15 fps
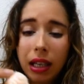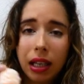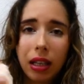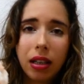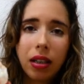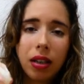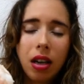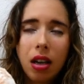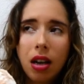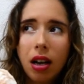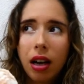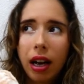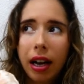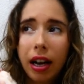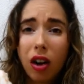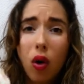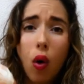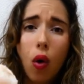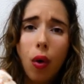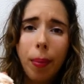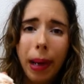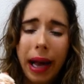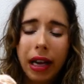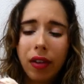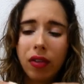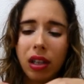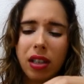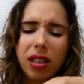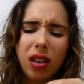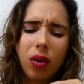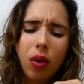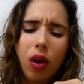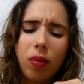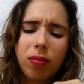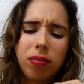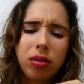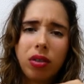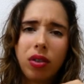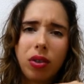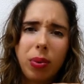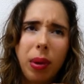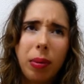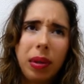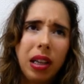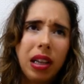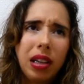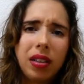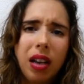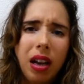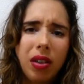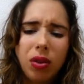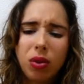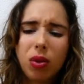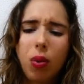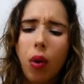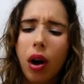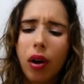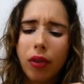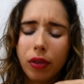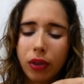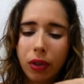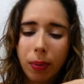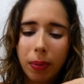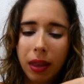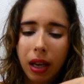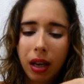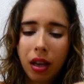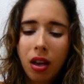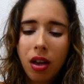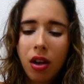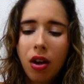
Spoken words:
Like, I got a whole bag of these, I don't know, there's probably like 10 or 12 or something